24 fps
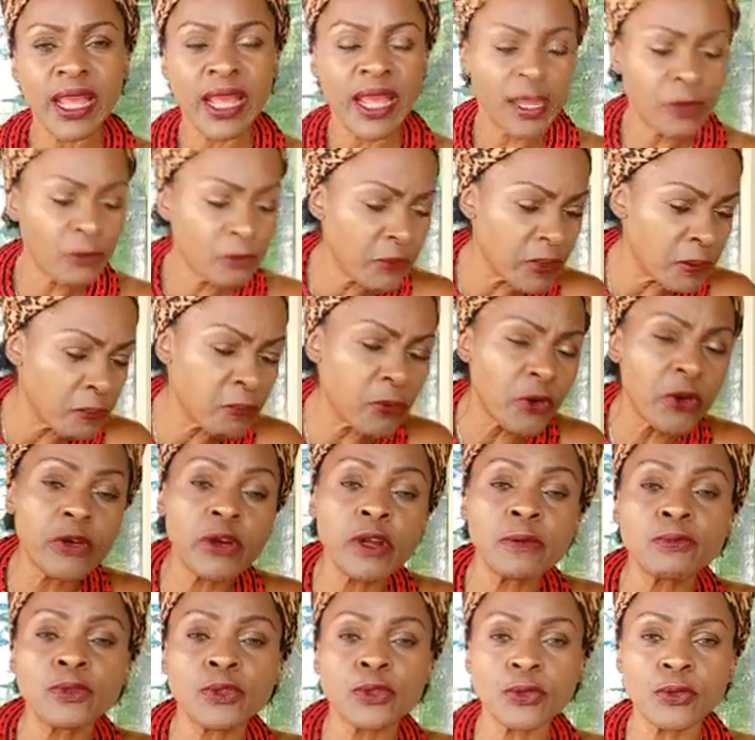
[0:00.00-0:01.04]
And we brought
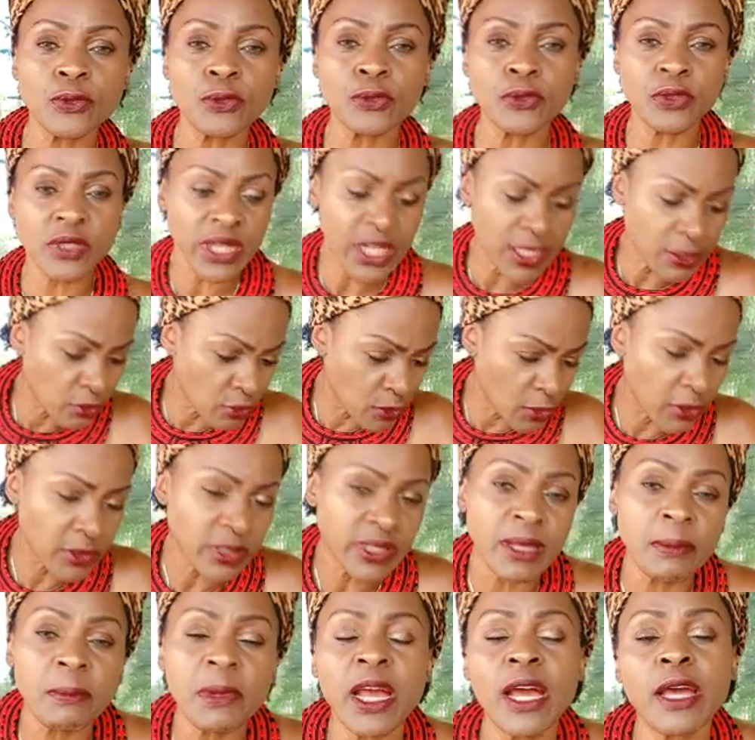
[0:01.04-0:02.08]
up children and
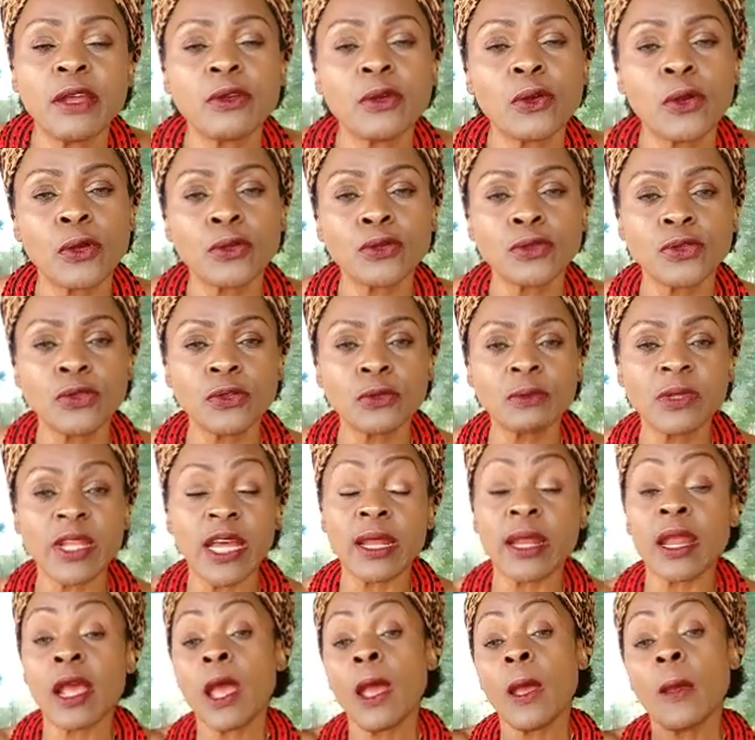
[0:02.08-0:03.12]
taught them how to consume
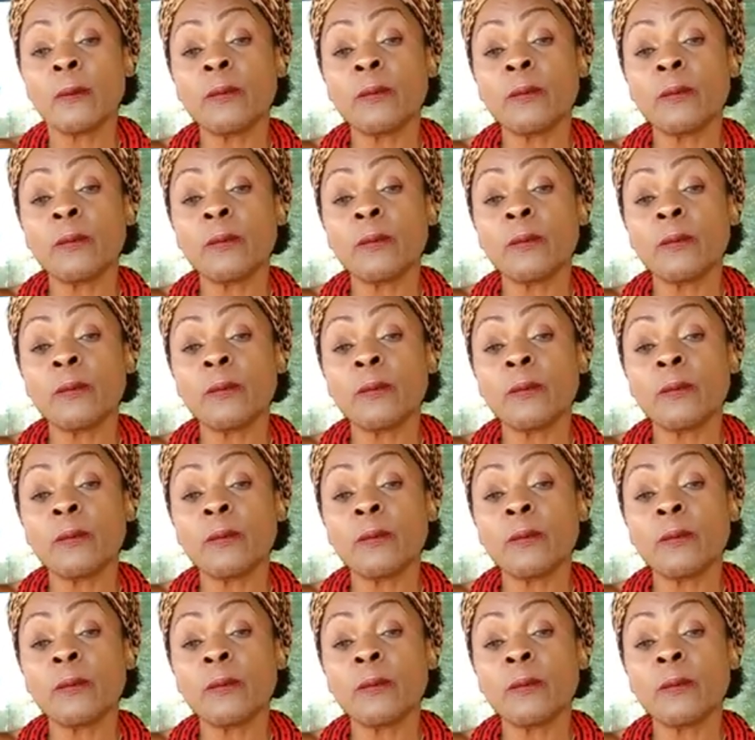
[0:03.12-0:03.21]
that.